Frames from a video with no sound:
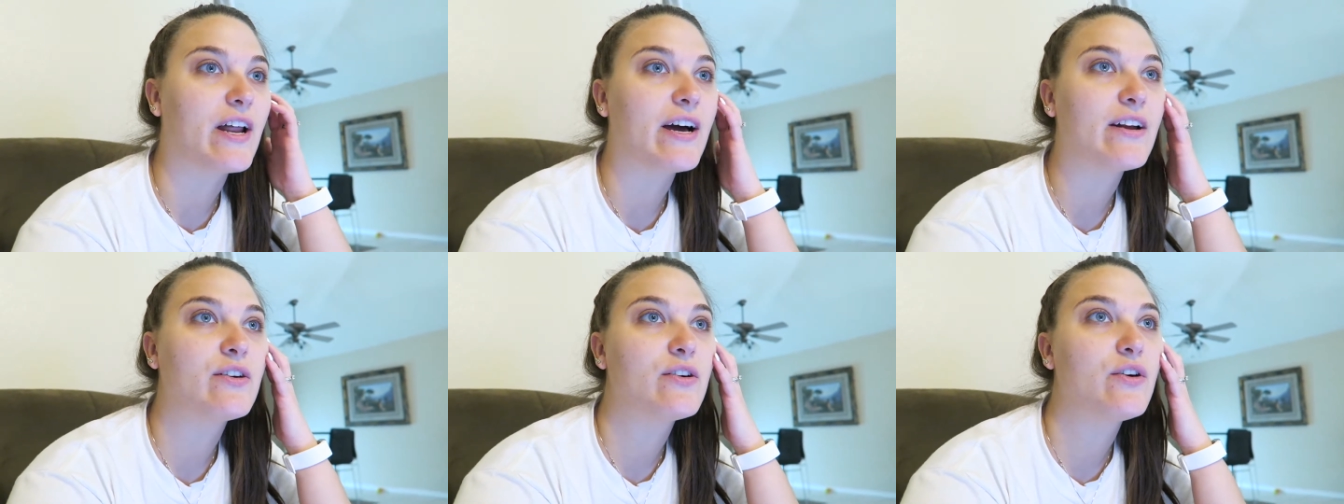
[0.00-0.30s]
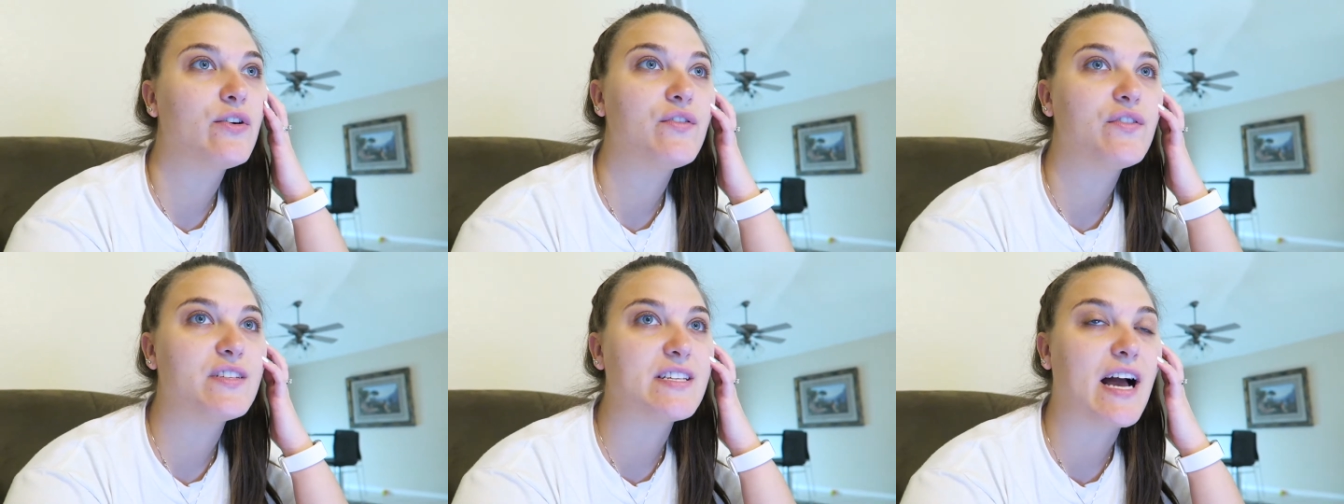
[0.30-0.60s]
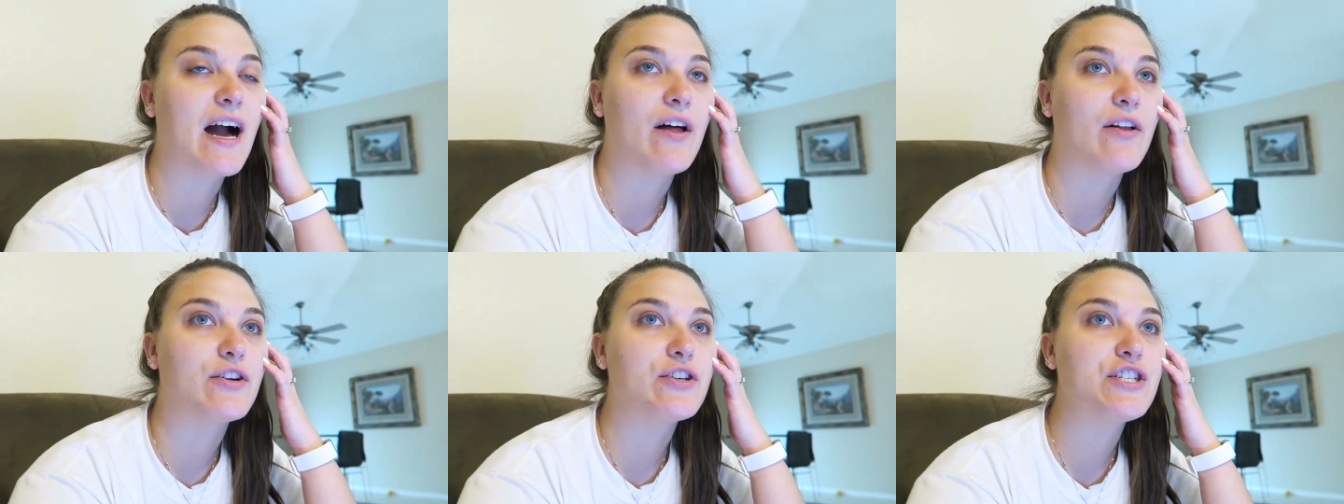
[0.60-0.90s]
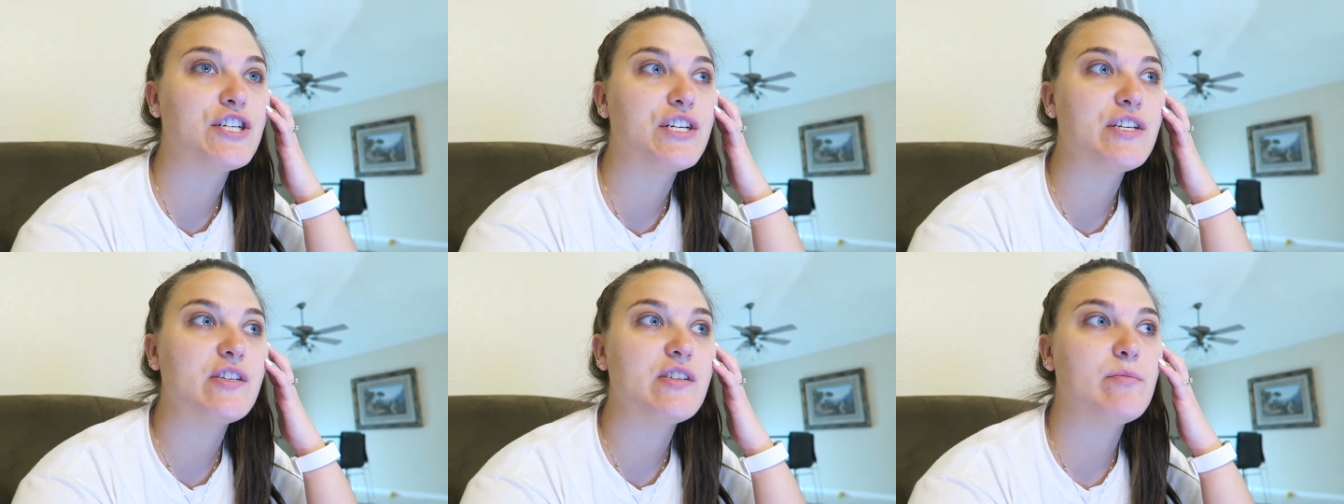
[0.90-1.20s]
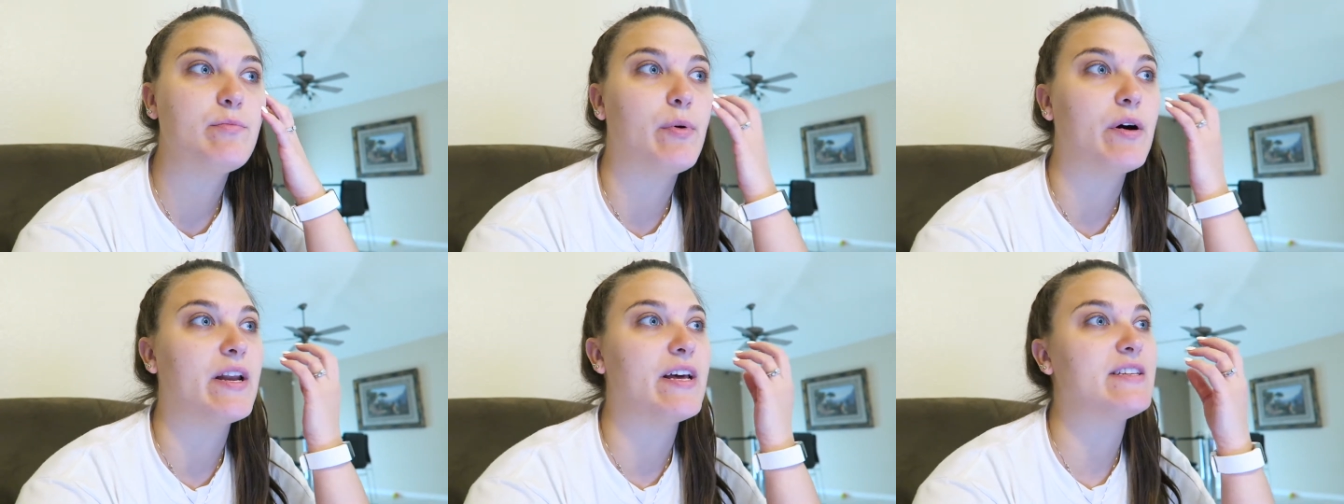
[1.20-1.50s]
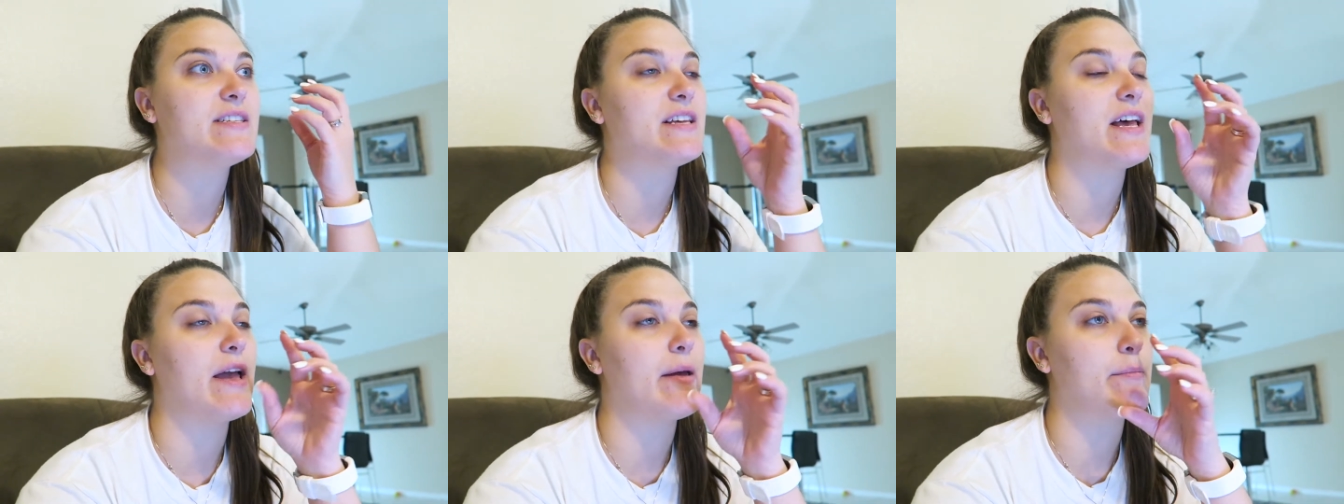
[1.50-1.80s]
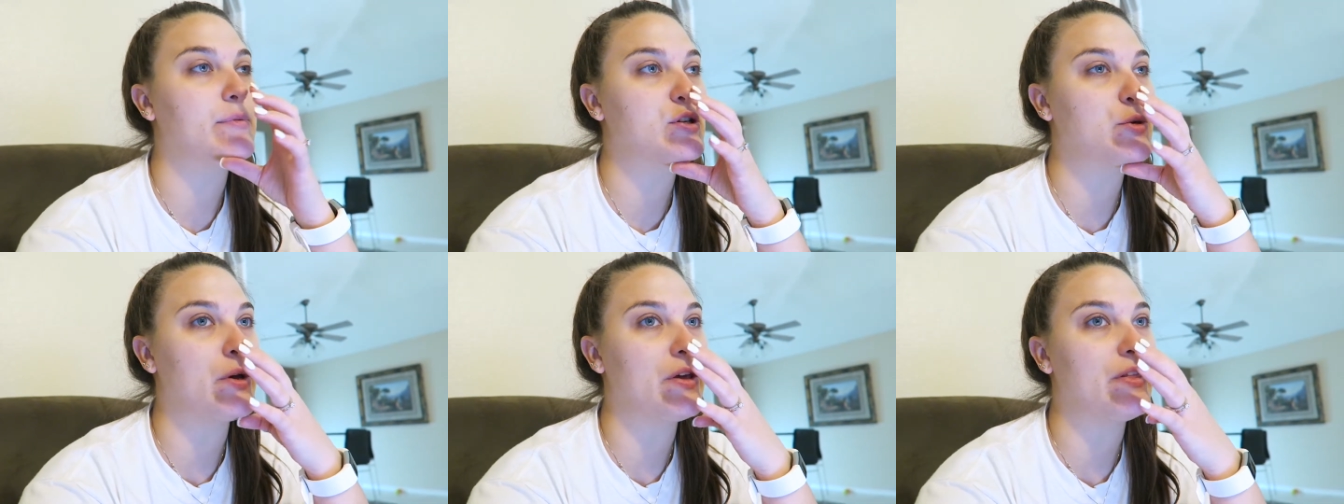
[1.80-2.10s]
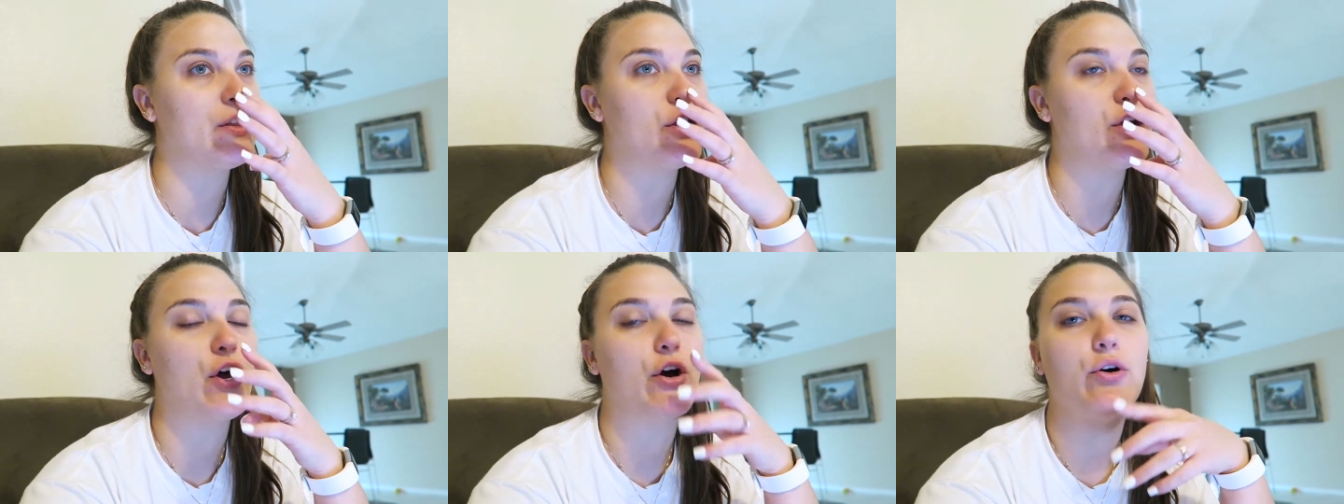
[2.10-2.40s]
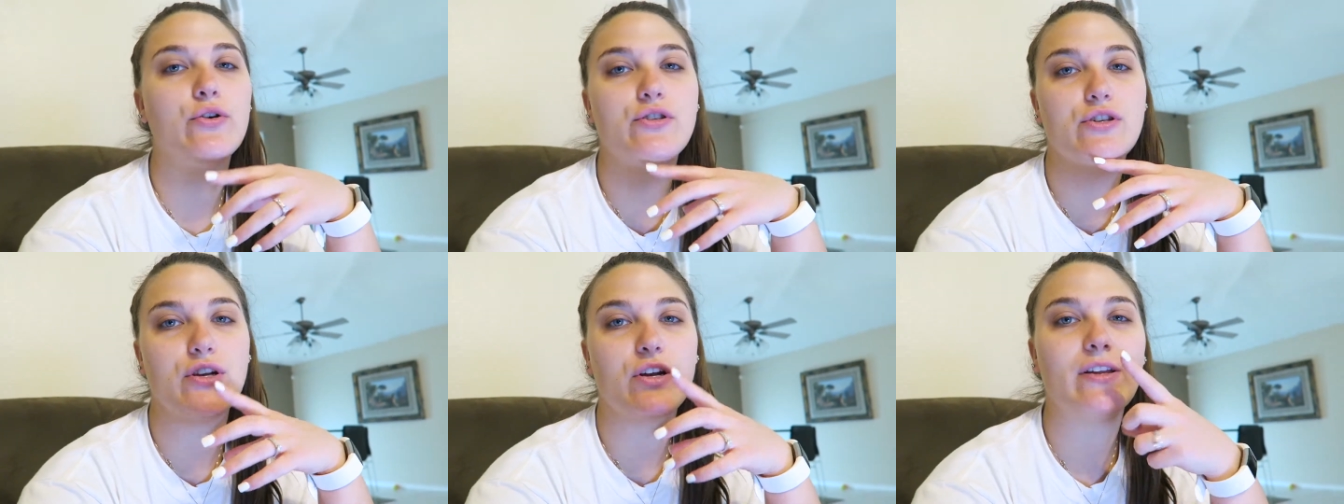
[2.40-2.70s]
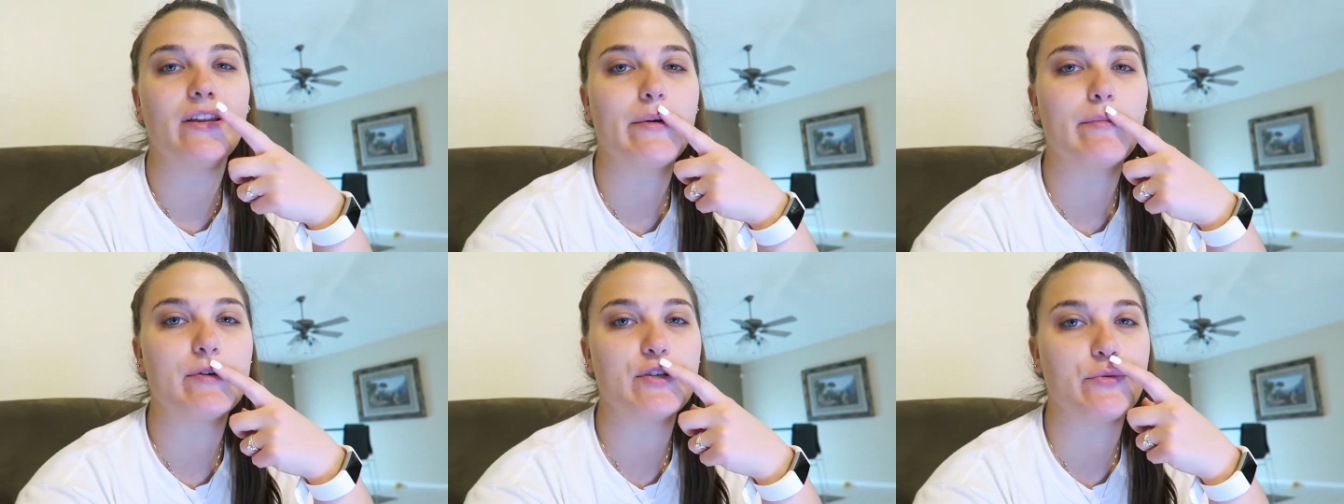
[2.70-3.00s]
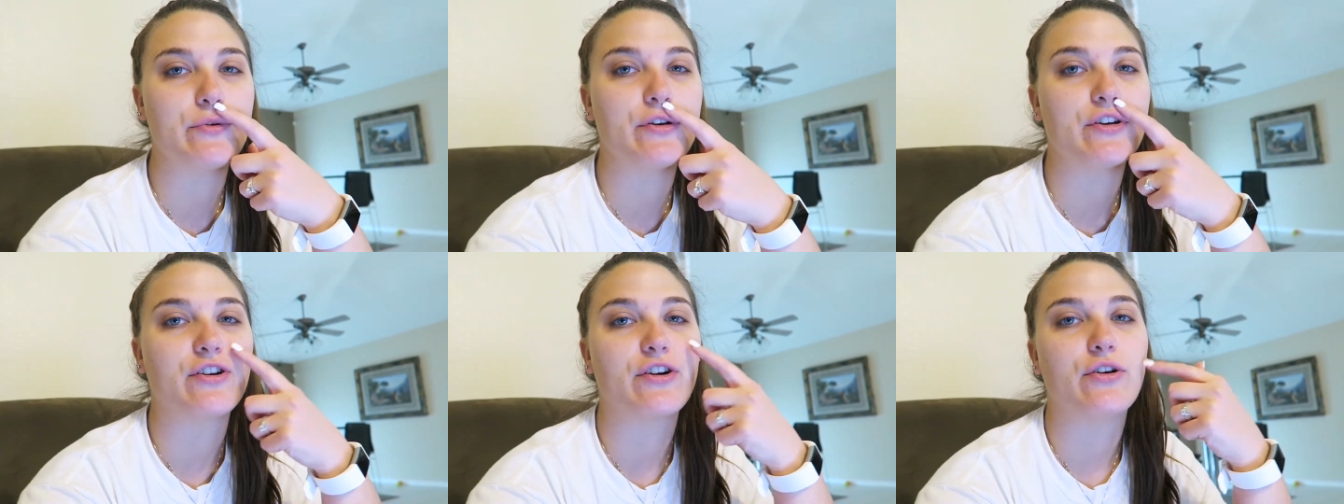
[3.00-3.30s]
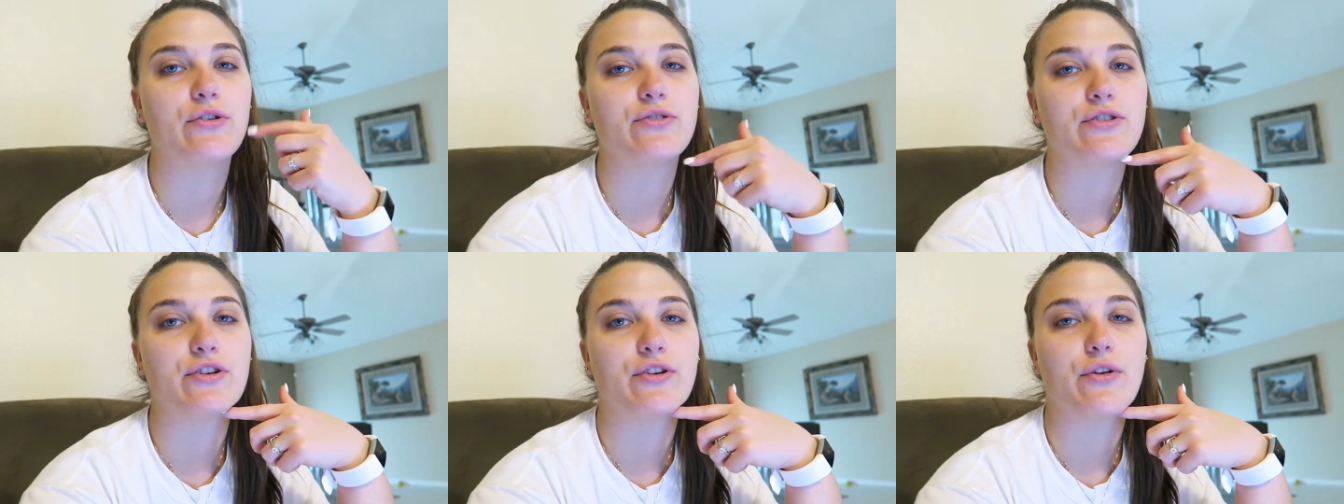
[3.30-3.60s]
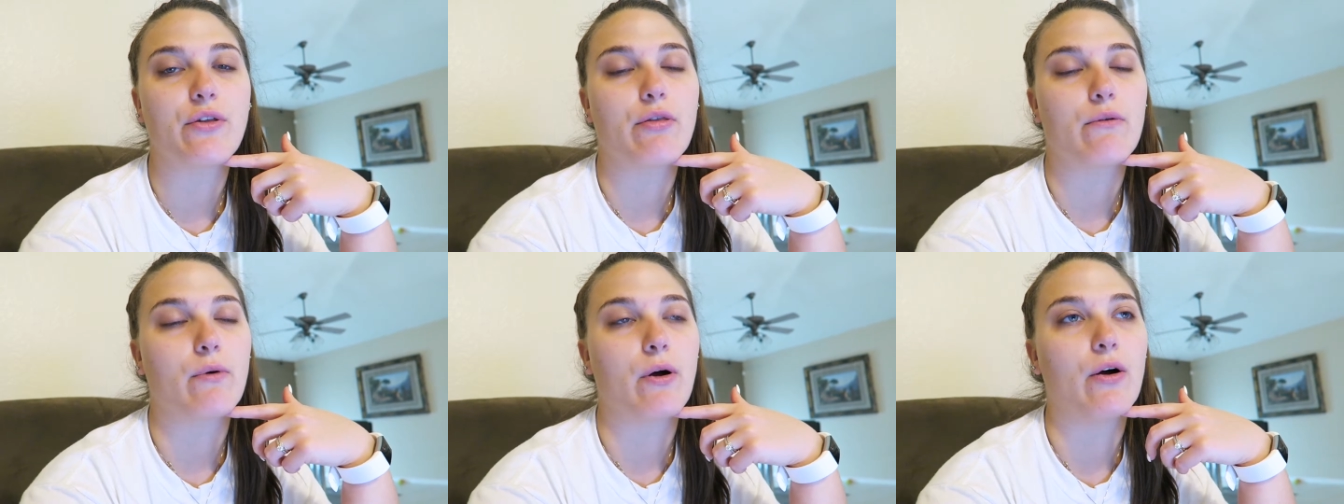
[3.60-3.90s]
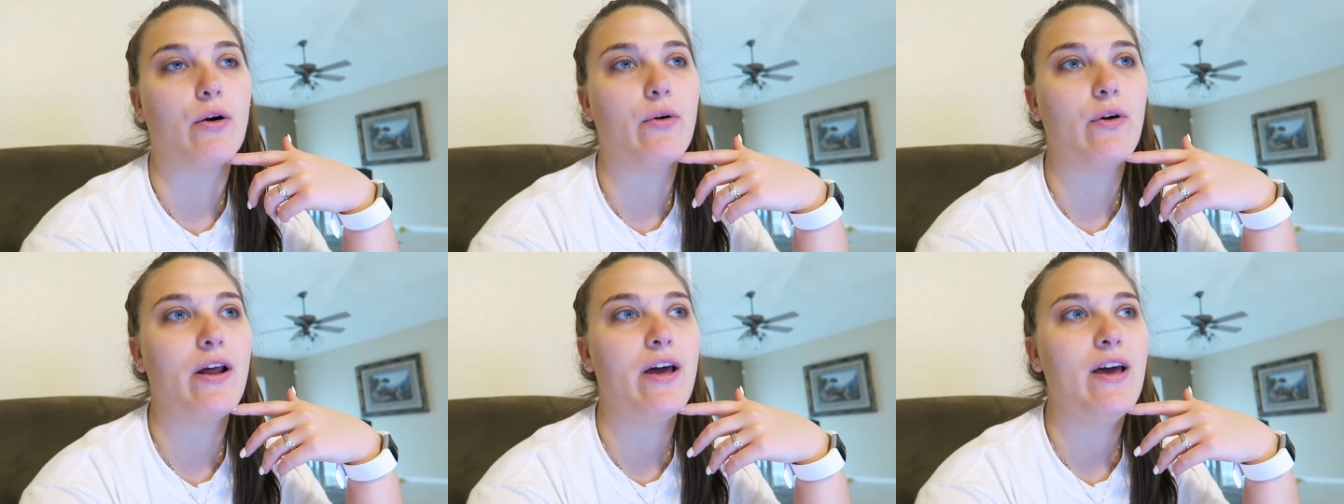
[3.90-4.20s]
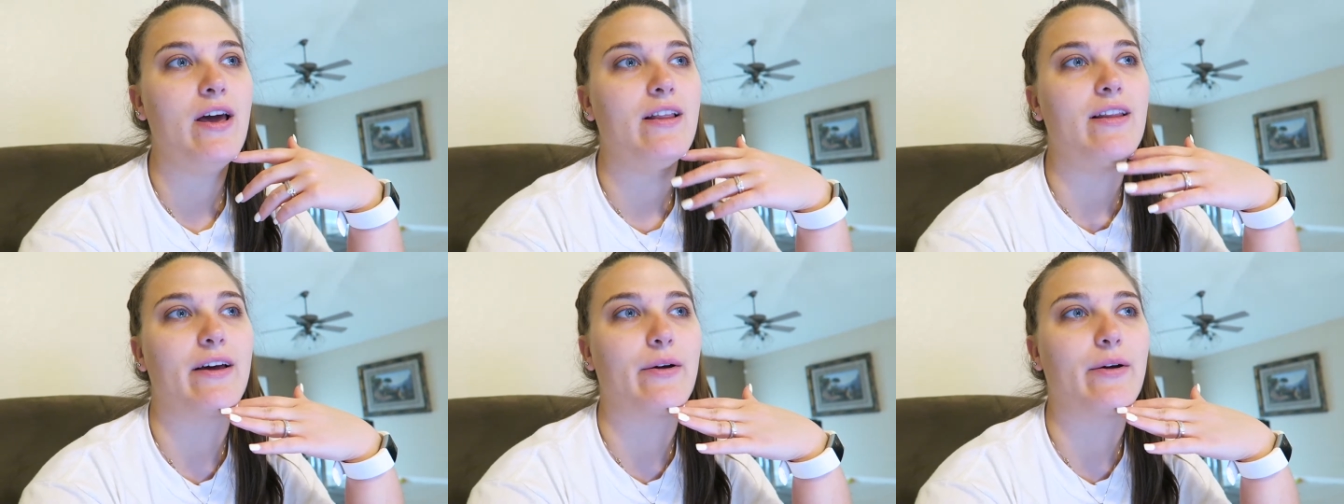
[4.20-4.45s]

I don't know if it's allergies, but it's like between the nose, you know, like between your nose and your throat,